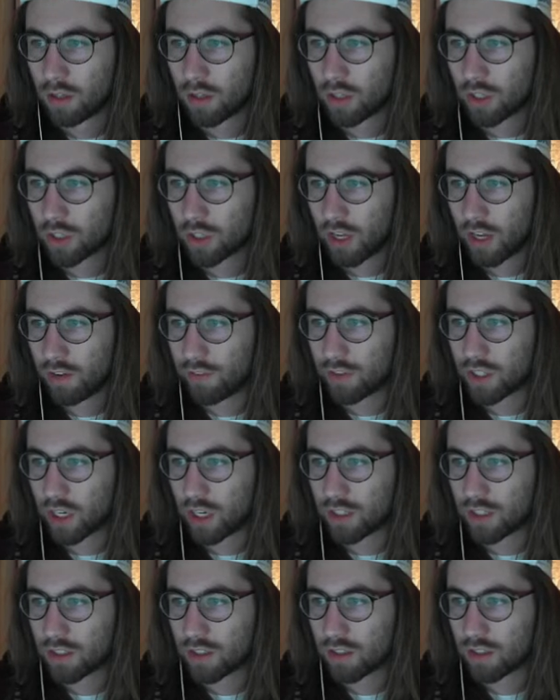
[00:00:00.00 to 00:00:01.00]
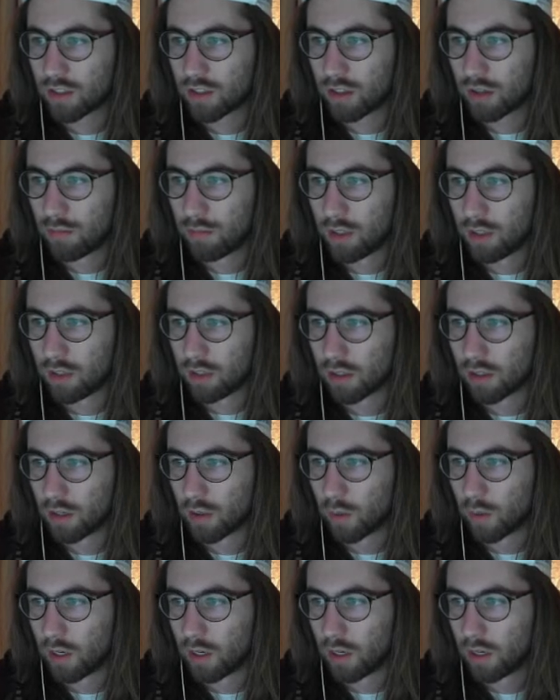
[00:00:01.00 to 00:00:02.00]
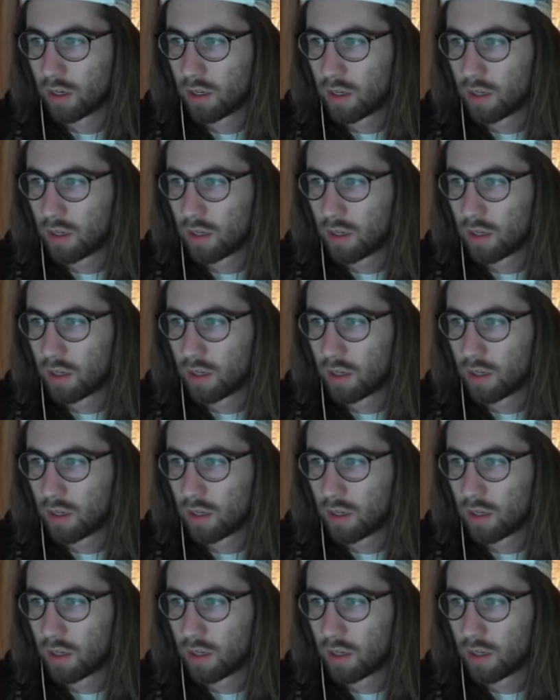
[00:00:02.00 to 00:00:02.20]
Should I have a chance of being acquitted?